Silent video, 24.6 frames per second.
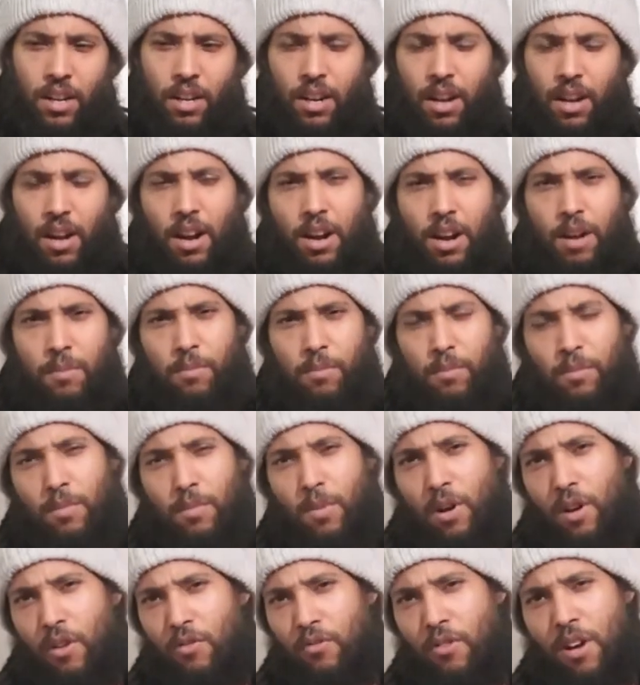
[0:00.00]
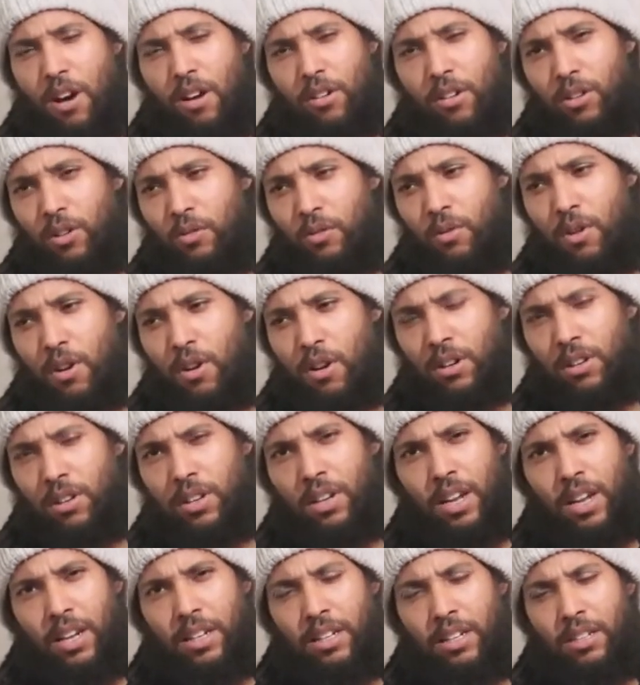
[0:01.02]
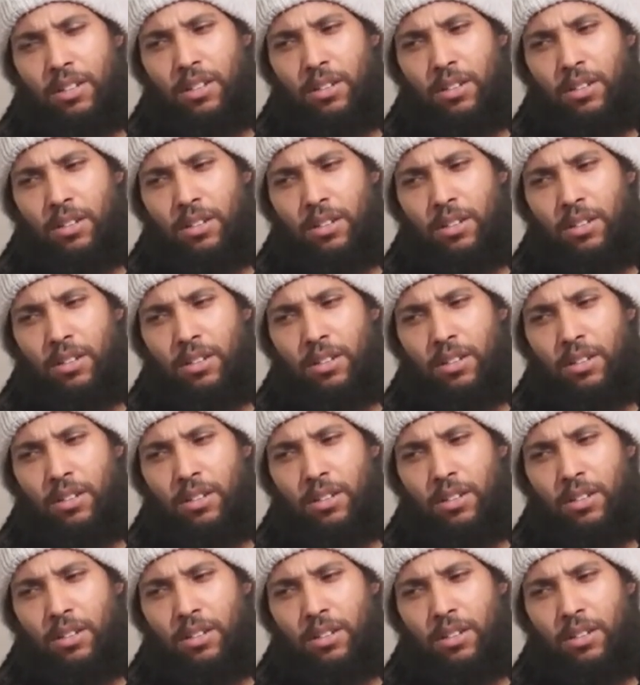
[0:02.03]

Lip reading: around the world, and